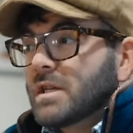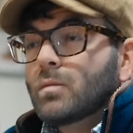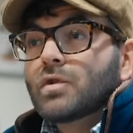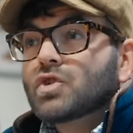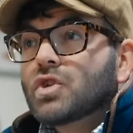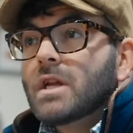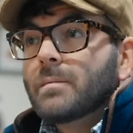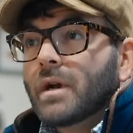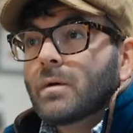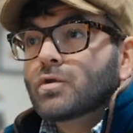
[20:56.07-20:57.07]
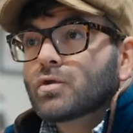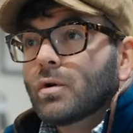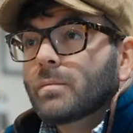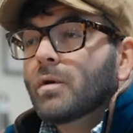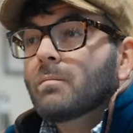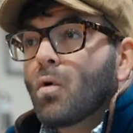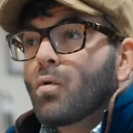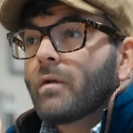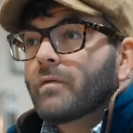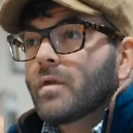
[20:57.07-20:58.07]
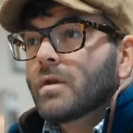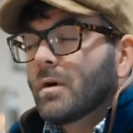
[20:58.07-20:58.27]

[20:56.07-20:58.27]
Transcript: It was cheap and it was good. But more often than